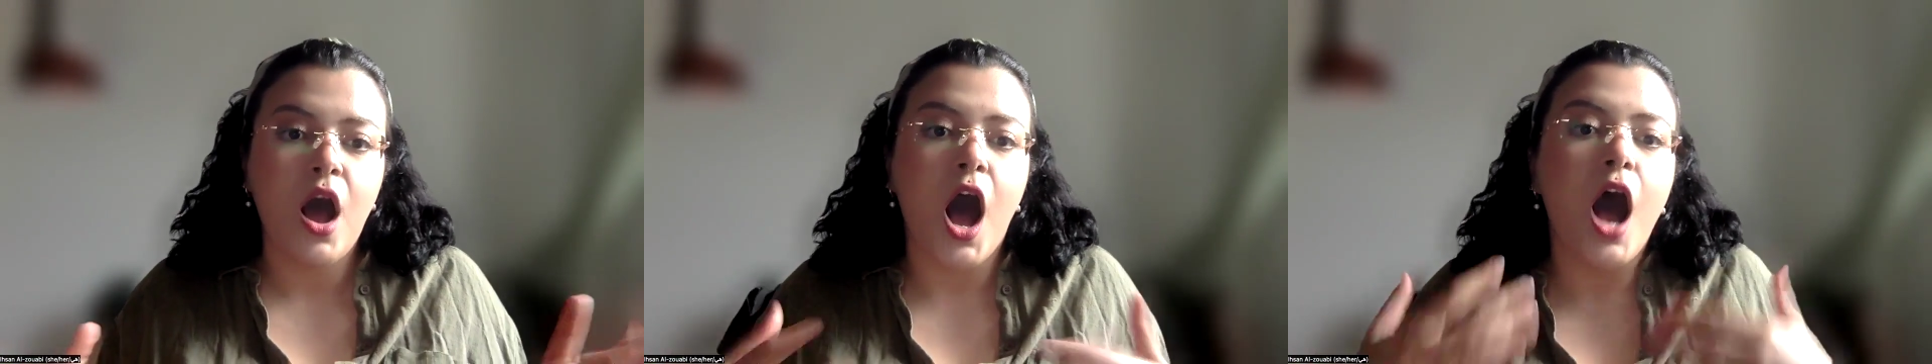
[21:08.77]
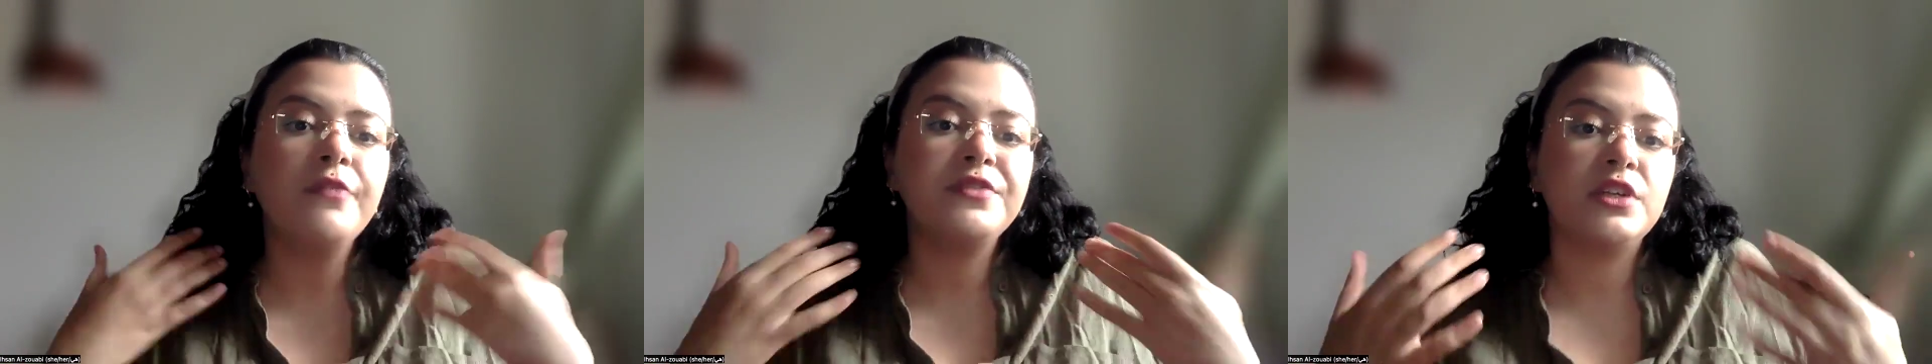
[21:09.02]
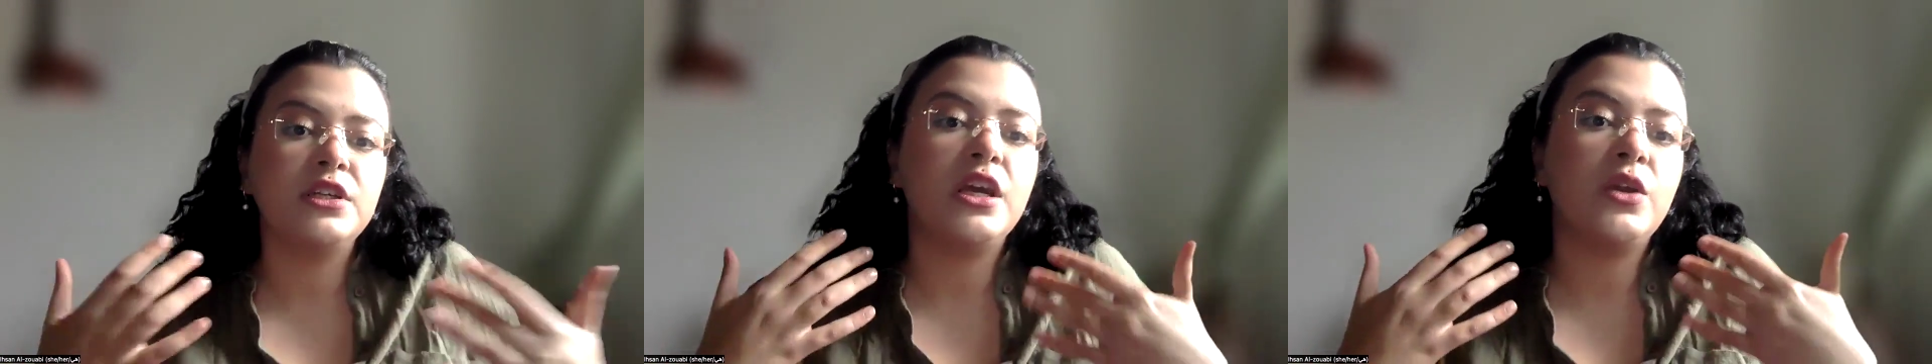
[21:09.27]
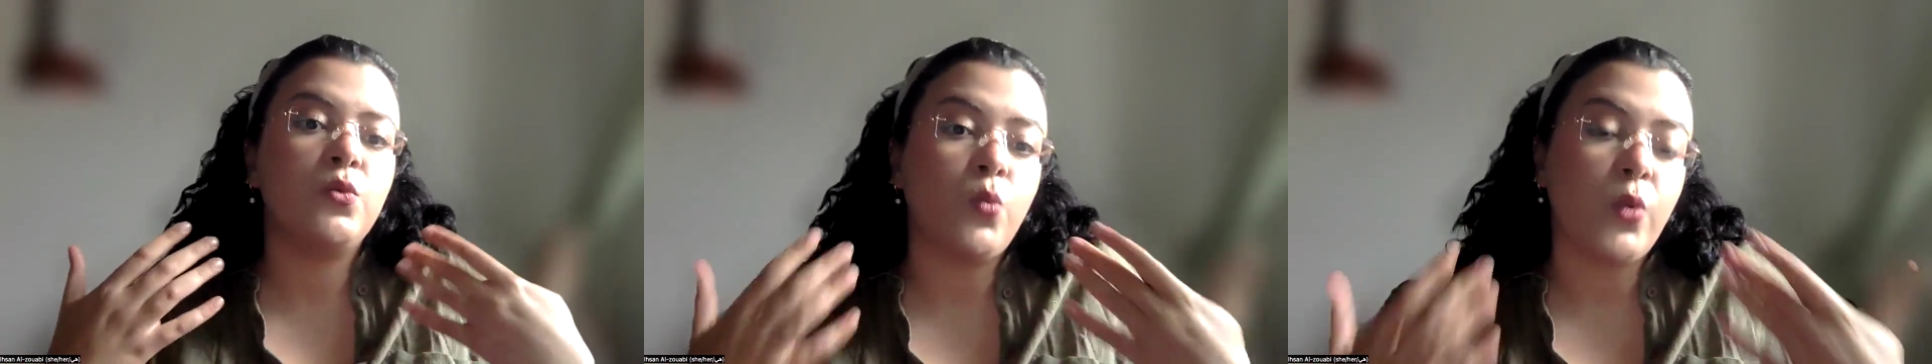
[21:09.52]
often
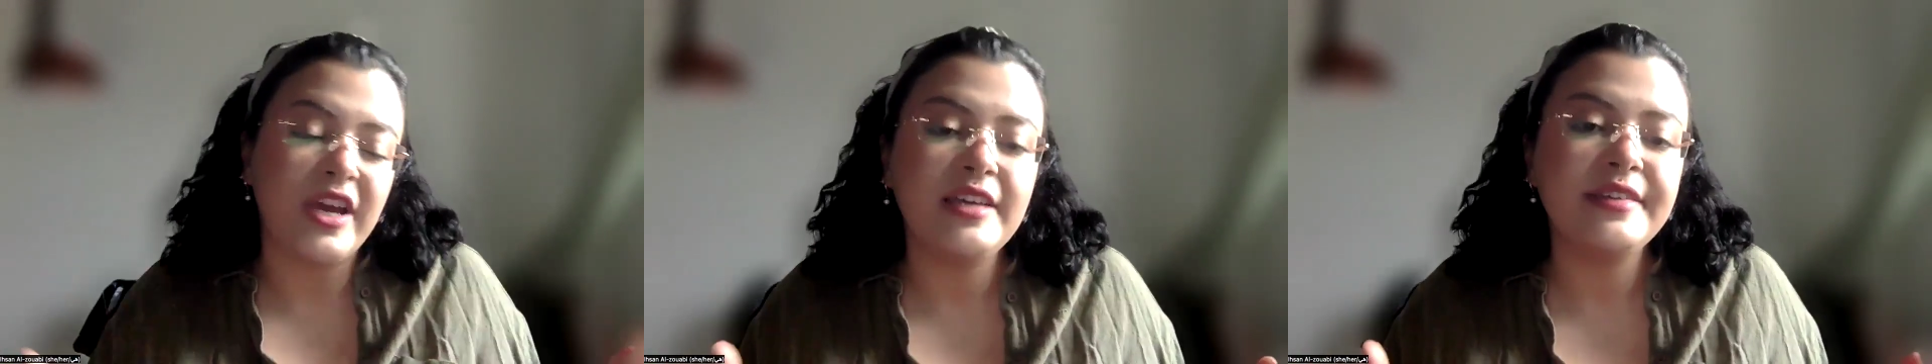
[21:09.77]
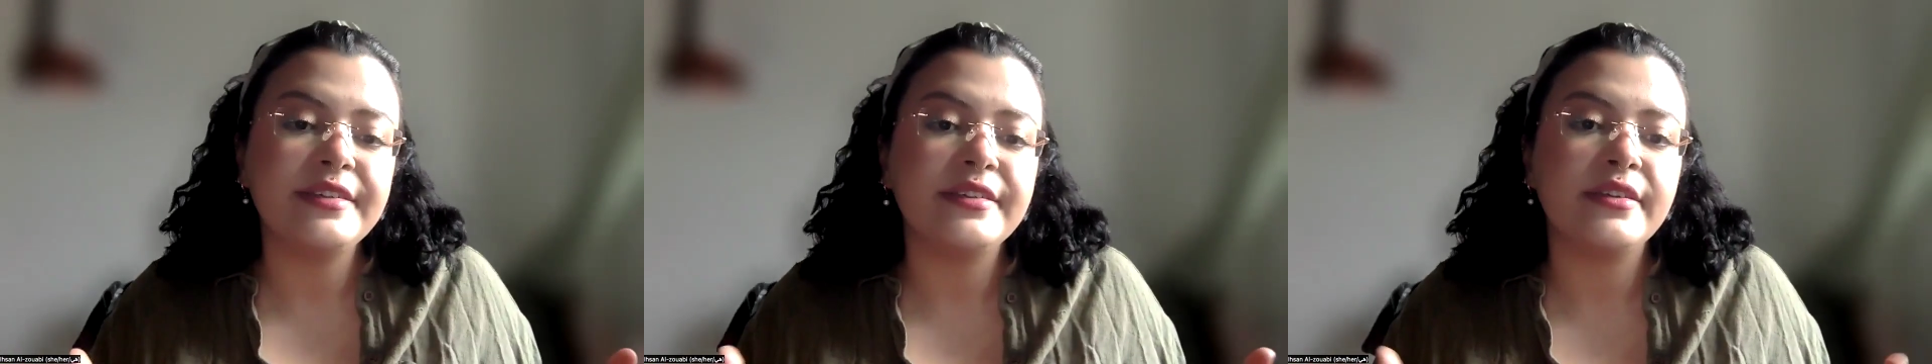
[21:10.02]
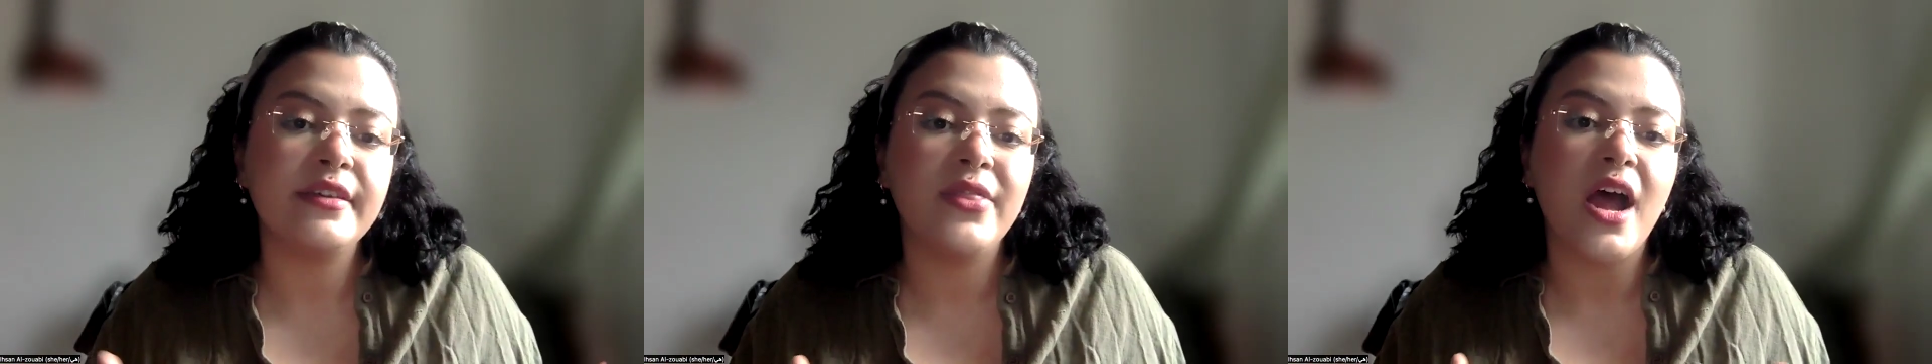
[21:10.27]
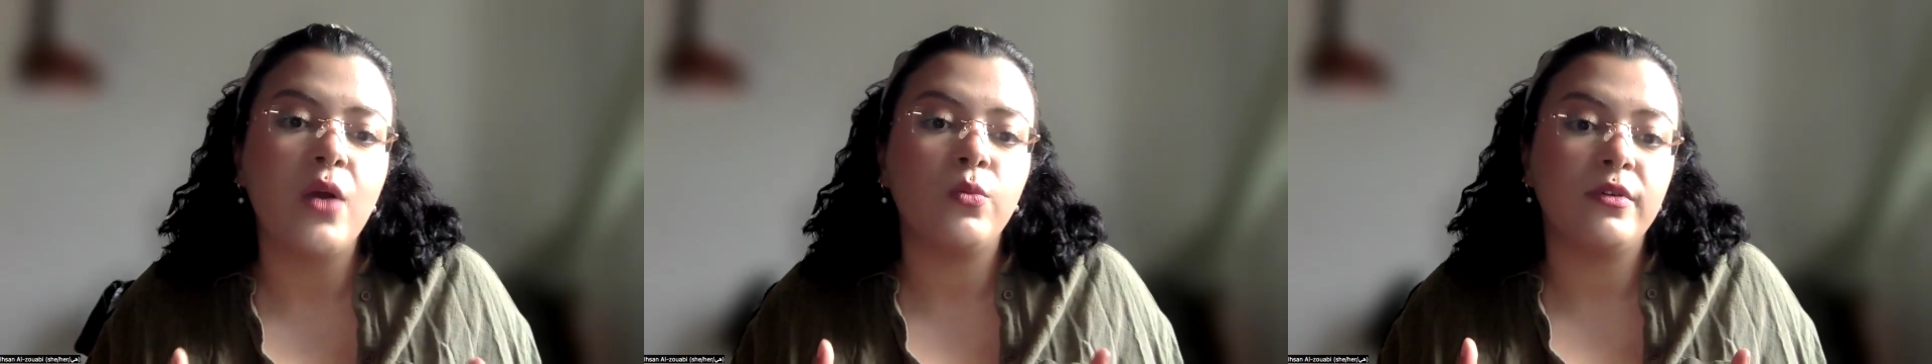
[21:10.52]
in ways
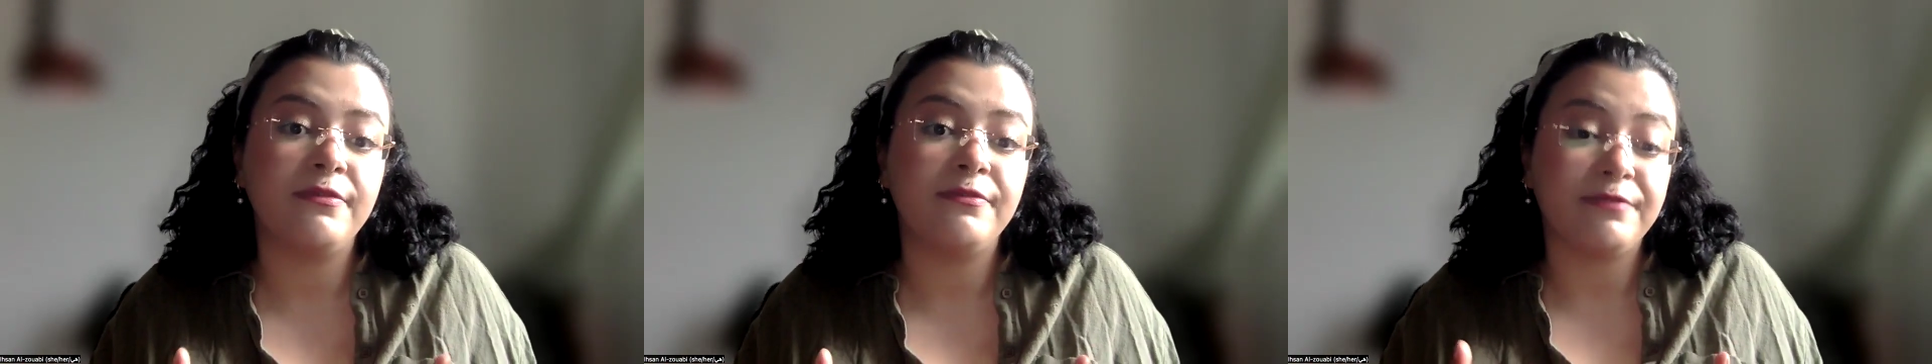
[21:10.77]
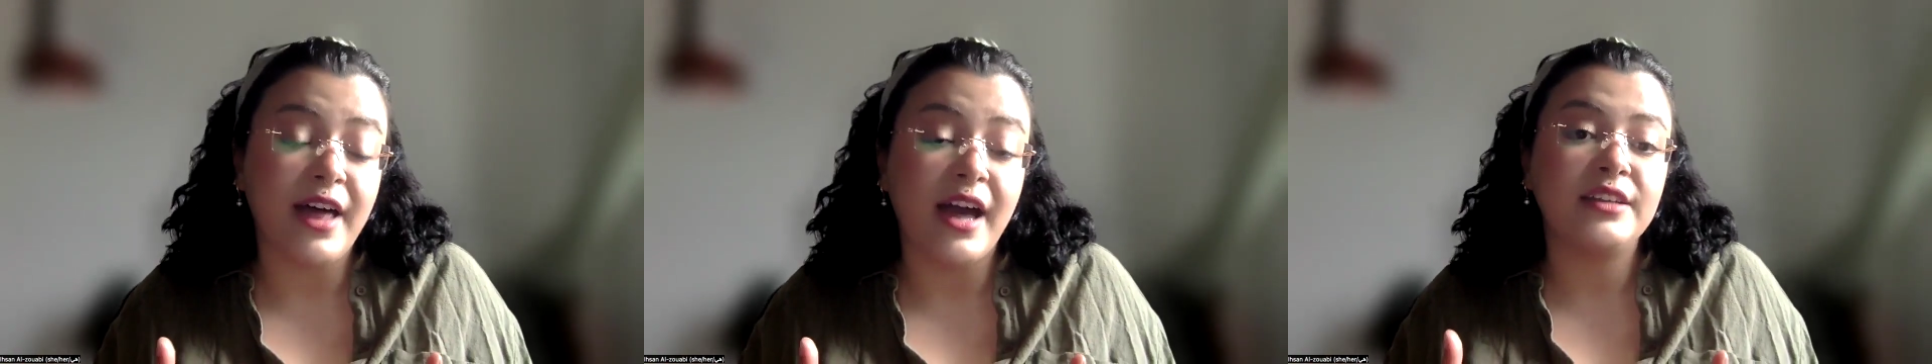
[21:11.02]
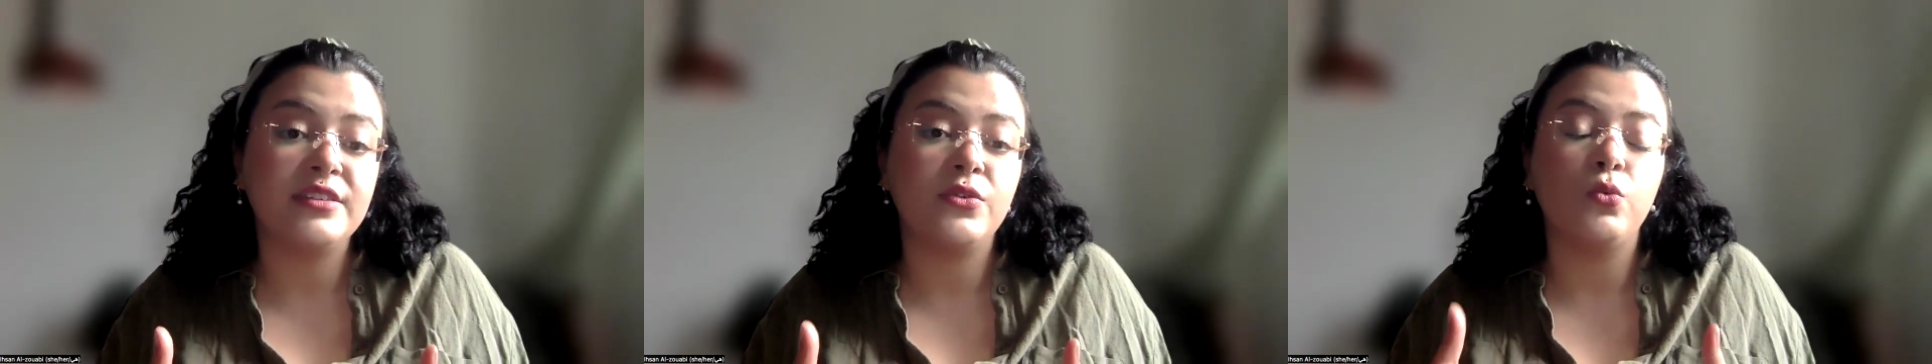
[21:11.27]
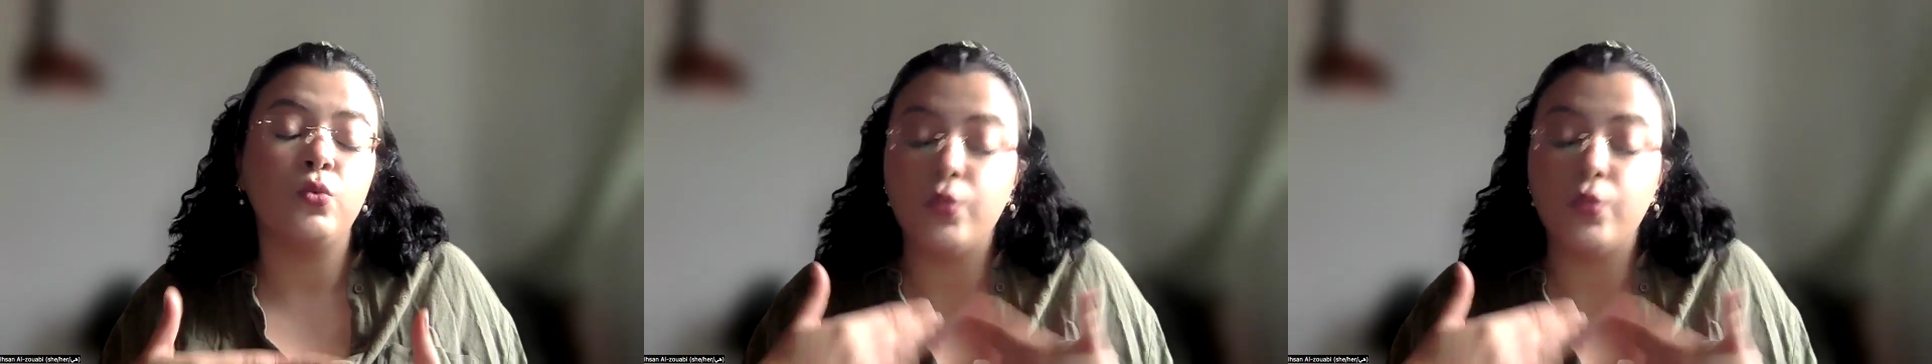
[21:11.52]
that reflect